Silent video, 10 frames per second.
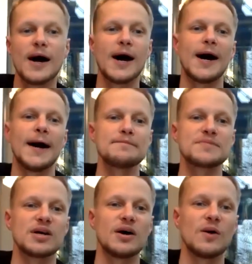Um,
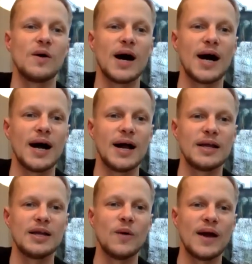so uh,
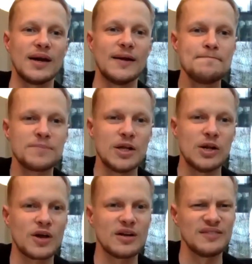you know, and you
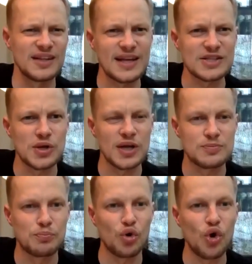know, kind of I think it's
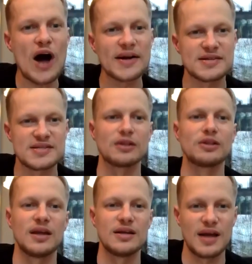as broad as it
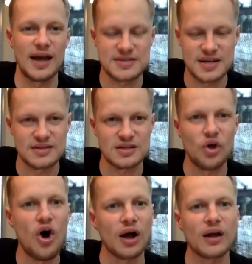is, as it is
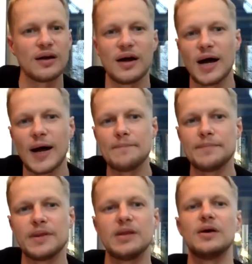long.
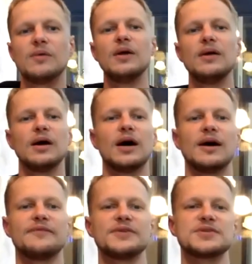Um, you know,
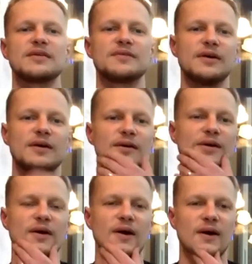uh, for the sake of our
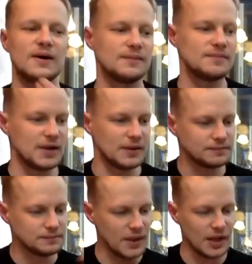our you know.
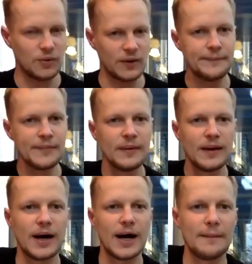Inquiry
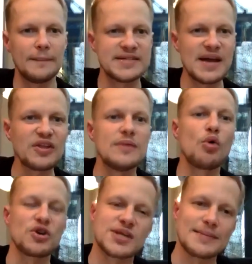um, and definitely
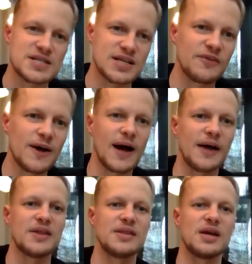more substantive
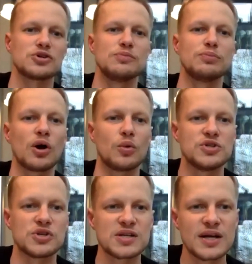uh, than the Anjou Blanc we
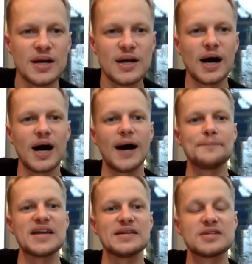just
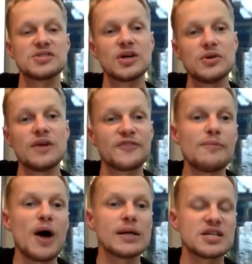um, tasted. So, you know, for
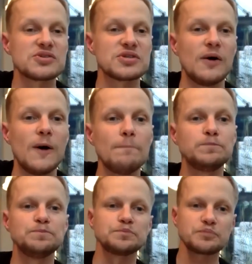the wine tasters at home,